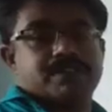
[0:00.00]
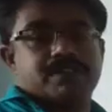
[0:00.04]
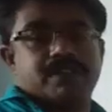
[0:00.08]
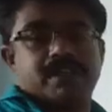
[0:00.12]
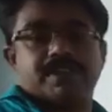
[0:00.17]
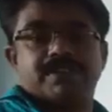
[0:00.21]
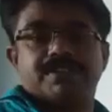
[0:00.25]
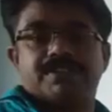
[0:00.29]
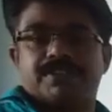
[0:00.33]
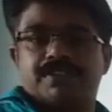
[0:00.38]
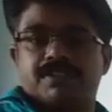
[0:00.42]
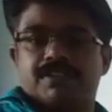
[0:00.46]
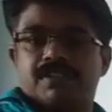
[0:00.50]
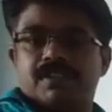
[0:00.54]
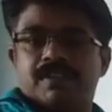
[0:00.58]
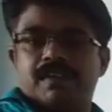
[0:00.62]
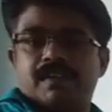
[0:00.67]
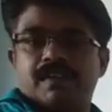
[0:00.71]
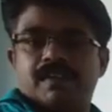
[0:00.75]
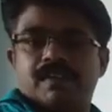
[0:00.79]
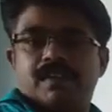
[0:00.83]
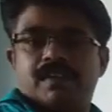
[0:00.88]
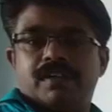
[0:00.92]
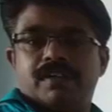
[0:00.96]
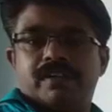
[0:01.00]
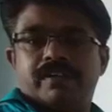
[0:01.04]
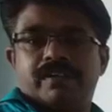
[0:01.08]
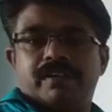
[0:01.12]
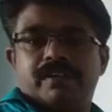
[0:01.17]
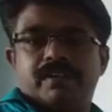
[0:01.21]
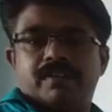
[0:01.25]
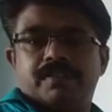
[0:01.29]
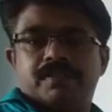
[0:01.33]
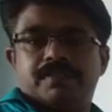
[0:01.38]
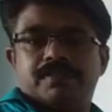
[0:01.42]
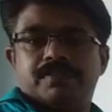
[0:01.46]
tense.
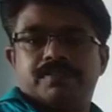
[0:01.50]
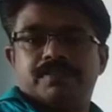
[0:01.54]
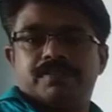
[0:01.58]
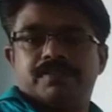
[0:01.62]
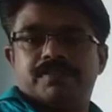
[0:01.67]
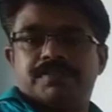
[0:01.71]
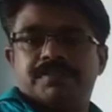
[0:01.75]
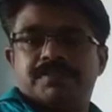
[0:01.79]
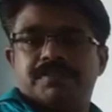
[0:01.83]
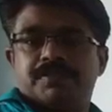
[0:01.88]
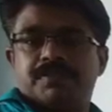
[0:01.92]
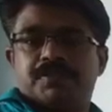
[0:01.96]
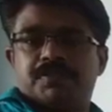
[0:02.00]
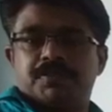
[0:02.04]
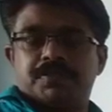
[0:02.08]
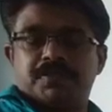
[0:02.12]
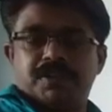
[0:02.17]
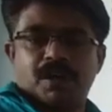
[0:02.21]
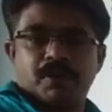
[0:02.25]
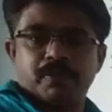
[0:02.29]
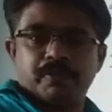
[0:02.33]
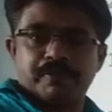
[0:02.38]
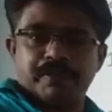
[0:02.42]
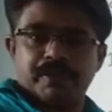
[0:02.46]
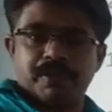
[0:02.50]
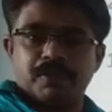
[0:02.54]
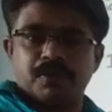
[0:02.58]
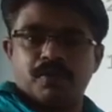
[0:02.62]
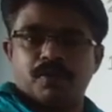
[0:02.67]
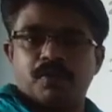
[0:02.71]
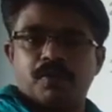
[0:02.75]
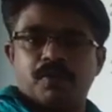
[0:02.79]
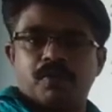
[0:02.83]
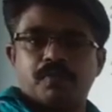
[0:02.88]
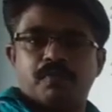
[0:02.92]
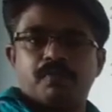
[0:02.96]
So now we
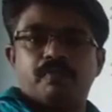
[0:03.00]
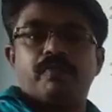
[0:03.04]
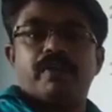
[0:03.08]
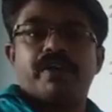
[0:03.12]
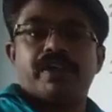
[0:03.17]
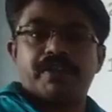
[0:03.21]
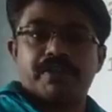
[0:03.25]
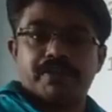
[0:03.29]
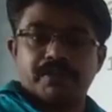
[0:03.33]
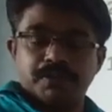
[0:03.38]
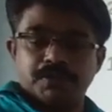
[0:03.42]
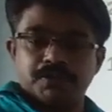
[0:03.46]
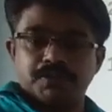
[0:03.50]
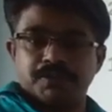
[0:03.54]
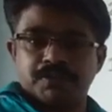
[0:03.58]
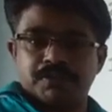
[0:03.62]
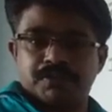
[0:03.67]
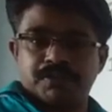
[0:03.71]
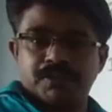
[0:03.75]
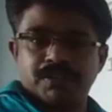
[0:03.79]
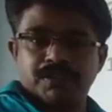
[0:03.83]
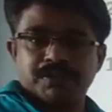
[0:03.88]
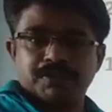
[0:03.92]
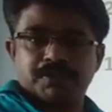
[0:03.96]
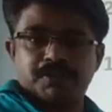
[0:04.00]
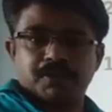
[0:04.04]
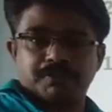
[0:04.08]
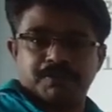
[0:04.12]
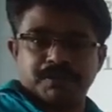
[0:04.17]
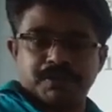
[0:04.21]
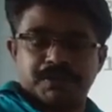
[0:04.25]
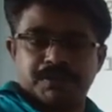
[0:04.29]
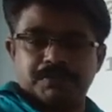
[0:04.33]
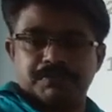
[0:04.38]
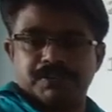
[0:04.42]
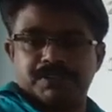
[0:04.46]
know where to use. So
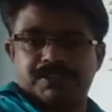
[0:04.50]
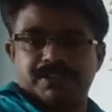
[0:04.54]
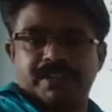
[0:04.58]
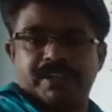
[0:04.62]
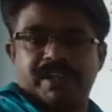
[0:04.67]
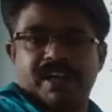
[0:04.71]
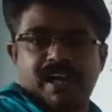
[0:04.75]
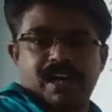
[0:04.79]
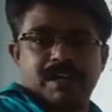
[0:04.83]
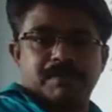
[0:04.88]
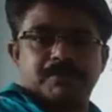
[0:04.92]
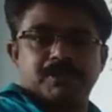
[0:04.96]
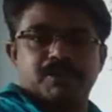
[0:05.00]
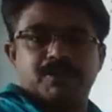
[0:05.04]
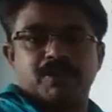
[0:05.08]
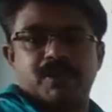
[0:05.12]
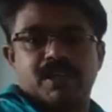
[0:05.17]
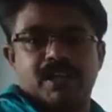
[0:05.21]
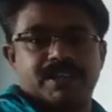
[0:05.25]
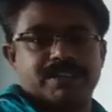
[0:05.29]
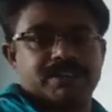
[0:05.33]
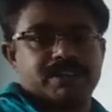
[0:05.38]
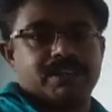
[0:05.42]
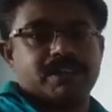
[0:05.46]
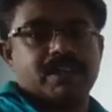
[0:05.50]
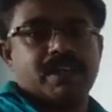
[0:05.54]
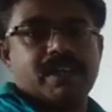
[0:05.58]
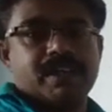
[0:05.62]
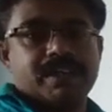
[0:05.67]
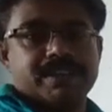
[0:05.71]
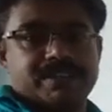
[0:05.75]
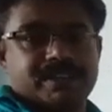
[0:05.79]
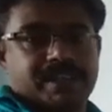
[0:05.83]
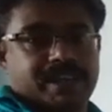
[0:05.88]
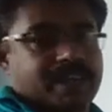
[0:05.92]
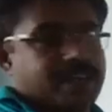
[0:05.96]
first we said habitual action.
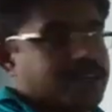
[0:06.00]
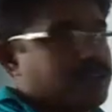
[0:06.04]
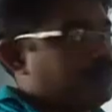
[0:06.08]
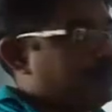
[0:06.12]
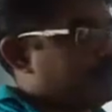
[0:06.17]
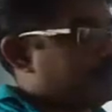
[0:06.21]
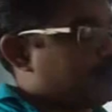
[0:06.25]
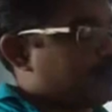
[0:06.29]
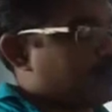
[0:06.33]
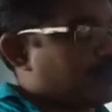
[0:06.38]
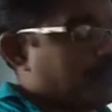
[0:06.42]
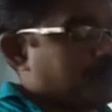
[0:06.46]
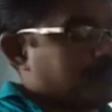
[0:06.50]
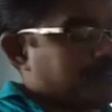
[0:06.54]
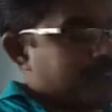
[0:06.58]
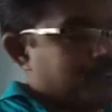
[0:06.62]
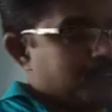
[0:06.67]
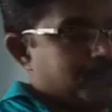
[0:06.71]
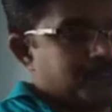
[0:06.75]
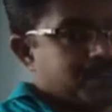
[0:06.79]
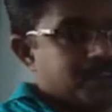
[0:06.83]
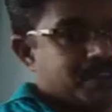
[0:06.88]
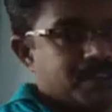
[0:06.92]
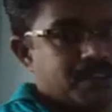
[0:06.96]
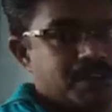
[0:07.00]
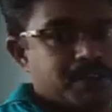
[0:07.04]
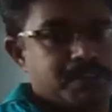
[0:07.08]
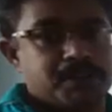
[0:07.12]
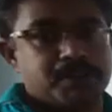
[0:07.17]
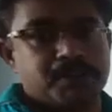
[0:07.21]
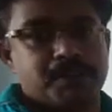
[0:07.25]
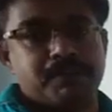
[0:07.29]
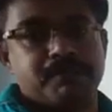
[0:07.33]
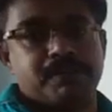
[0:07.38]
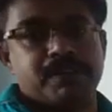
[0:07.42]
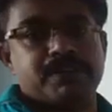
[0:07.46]
First we said
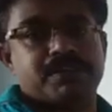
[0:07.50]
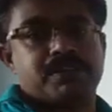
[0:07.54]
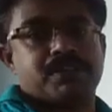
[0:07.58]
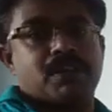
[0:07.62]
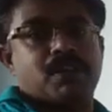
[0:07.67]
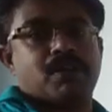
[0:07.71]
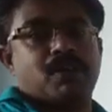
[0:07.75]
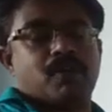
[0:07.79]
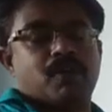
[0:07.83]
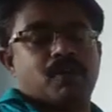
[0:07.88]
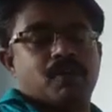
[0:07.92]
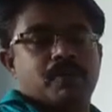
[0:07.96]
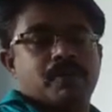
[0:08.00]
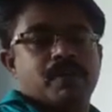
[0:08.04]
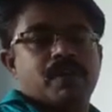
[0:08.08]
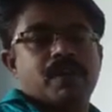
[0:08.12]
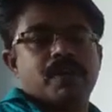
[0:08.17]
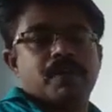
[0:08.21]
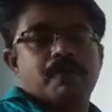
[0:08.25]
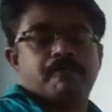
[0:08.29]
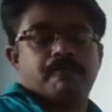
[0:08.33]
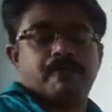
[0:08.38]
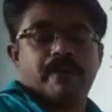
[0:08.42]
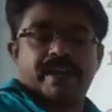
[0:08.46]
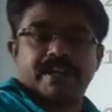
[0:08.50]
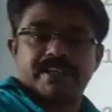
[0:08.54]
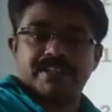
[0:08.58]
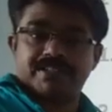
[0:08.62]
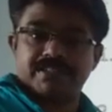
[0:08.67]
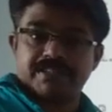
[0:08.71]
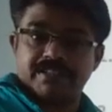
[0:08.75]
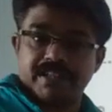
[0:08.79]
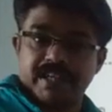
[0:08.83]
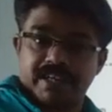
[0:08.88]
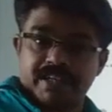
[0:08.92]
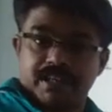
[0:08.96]
universal or facts
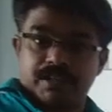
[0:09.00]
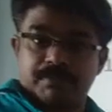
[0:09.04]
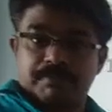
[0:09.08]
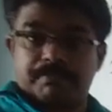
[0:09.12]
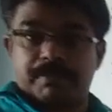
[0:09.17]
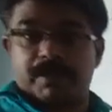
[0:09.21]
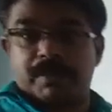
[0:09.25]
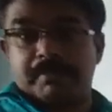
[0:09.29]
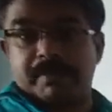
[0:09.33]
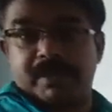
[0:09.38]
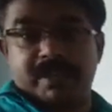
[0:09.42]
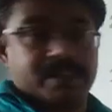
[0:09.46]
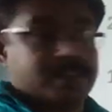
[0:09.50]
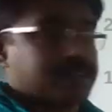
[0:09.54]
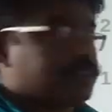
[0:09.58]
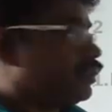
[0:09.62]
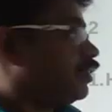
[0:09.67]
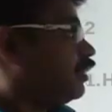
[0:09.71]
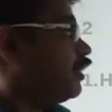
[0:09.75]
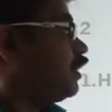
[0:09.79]
that are permanent.